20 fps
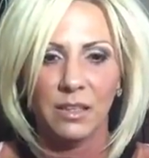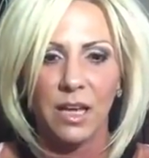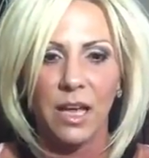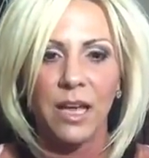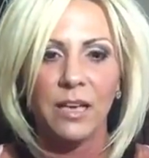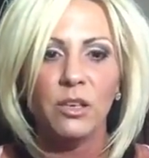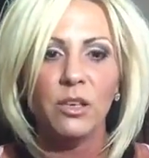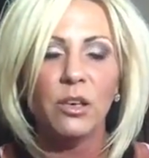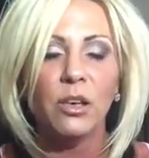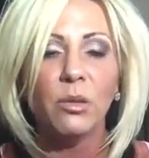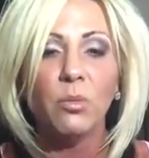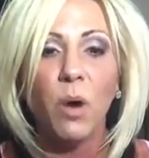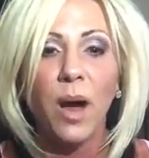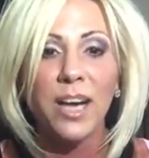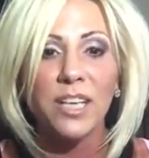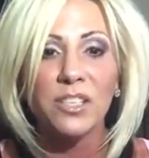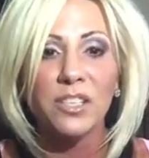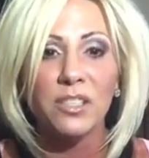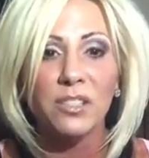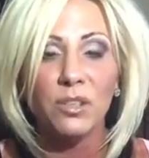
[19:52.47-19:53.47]
And you could
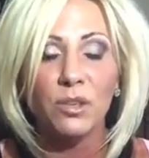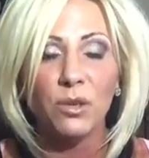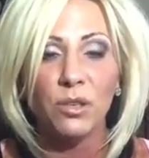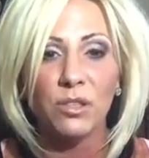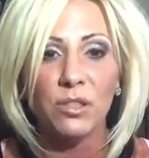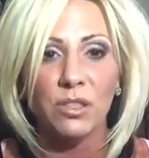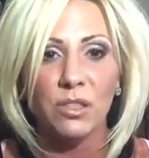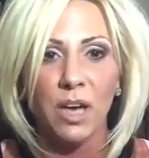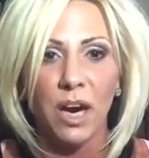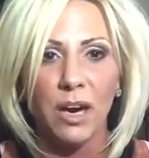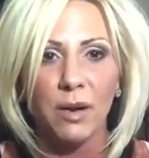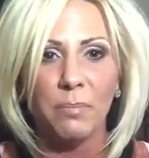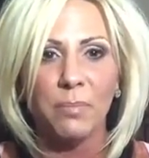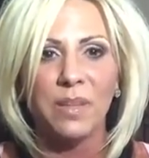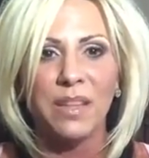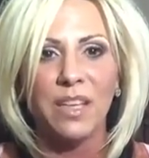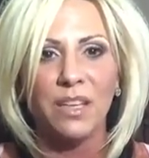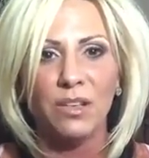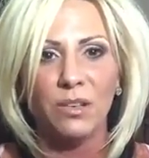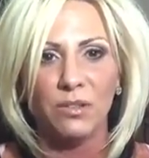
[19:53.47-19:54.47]
watch this, you could start,
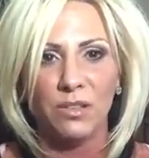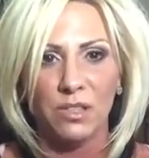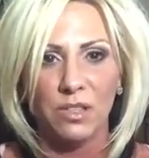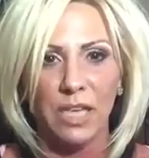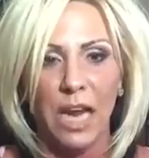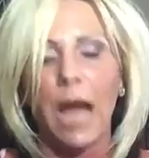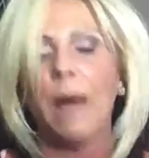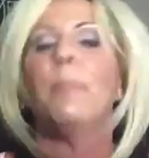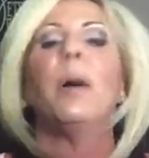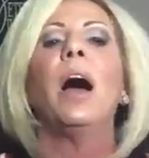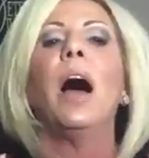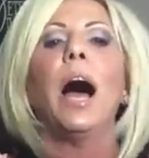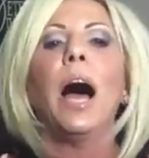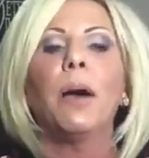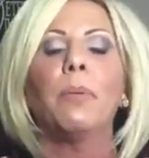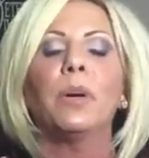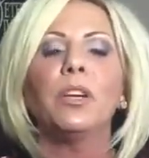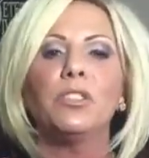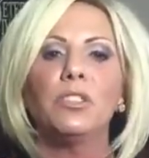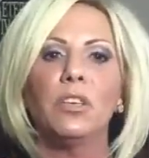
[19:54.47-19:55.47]
but then you'd stop. I
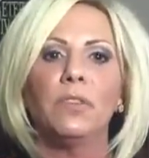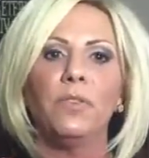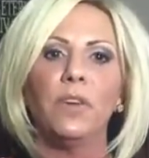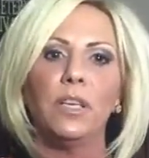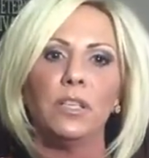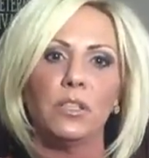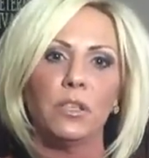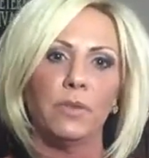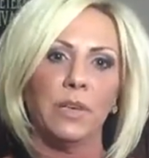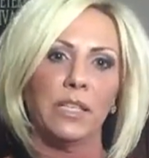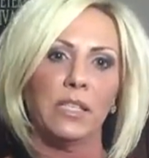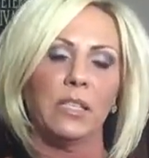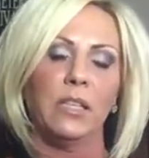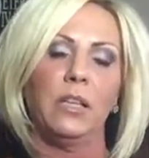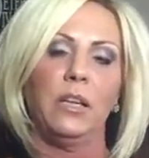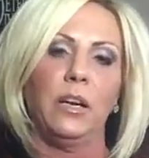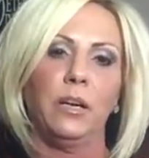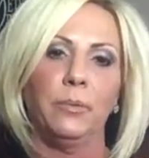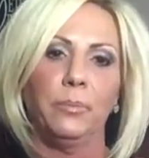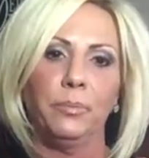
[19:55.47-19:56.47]
want you to finish the rest of the
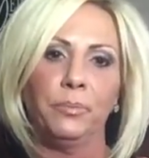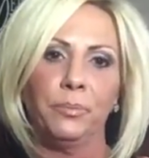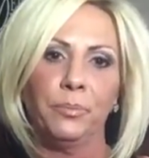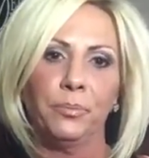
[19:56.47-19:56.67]
year.